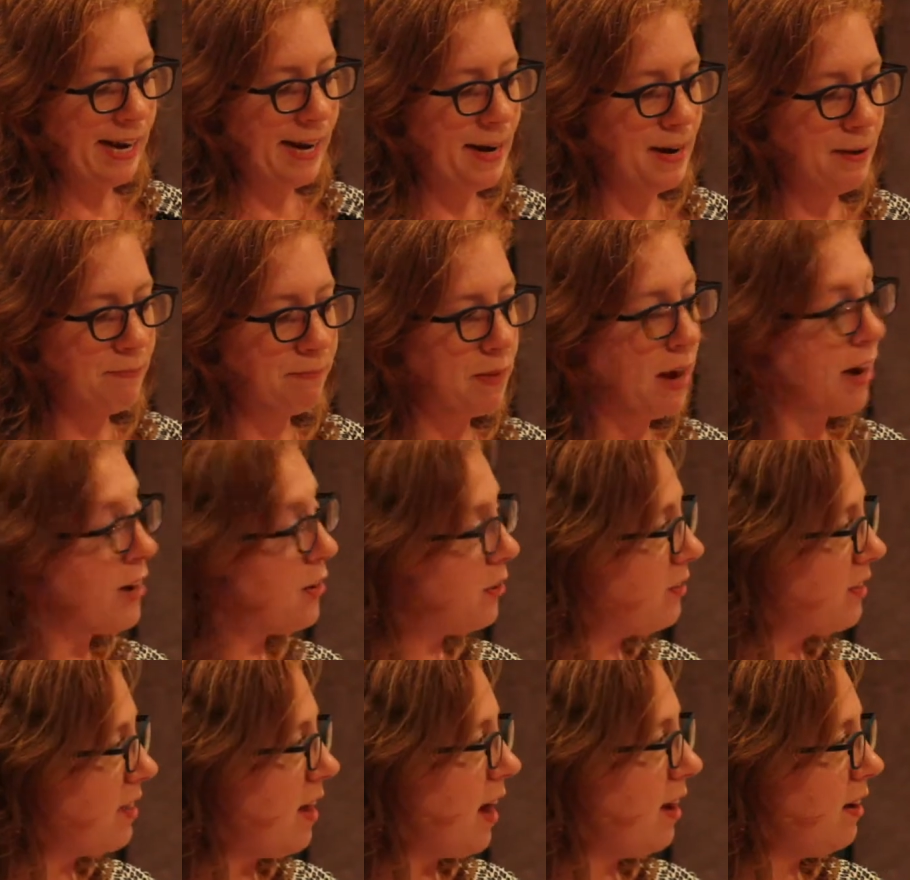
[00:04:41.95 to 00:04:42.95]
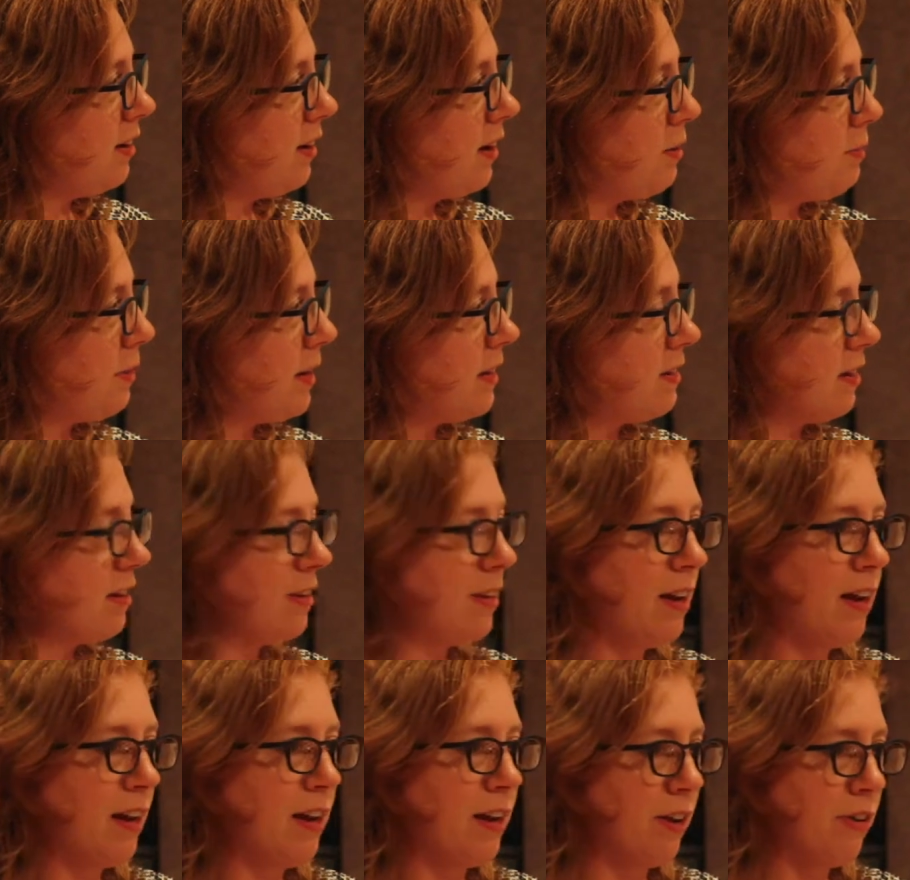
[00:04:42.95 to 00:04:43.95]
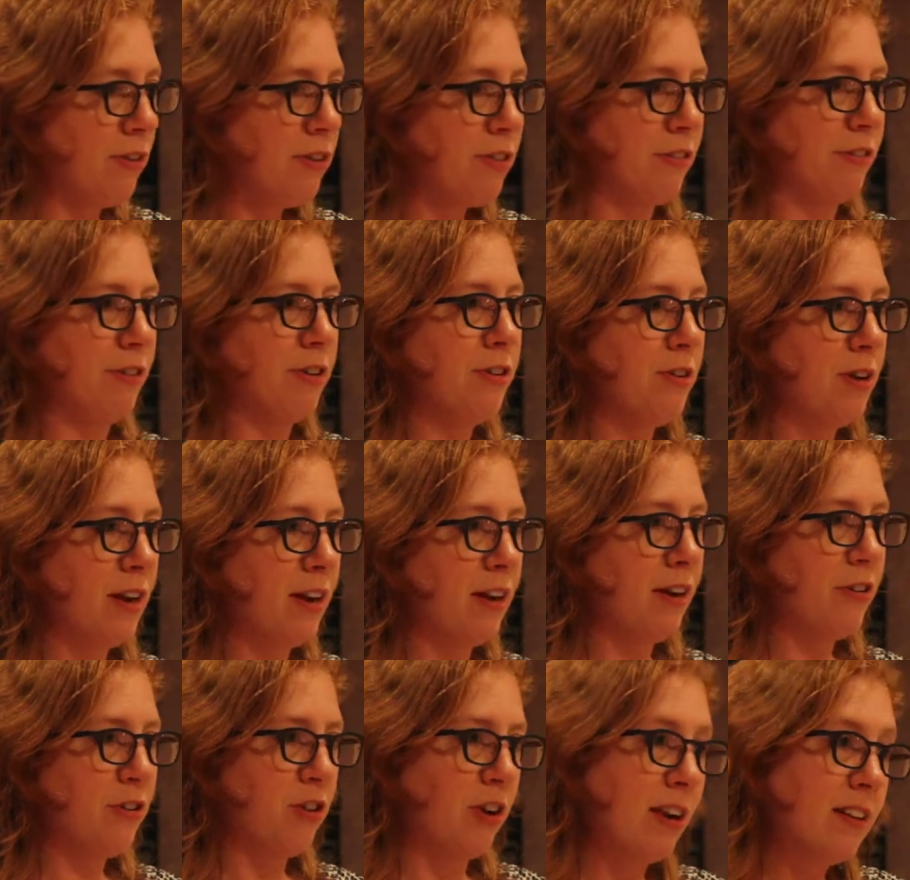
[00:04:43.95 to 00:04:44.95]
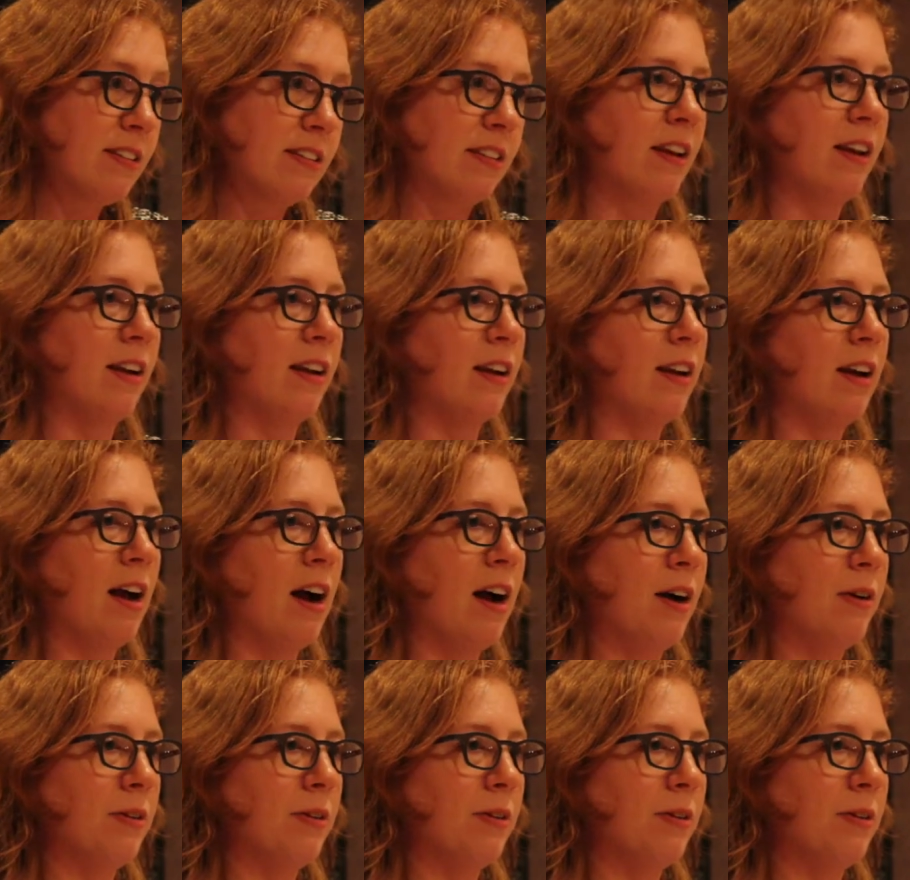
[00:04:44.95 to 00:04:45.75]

I use that, and basically I go through and I translate it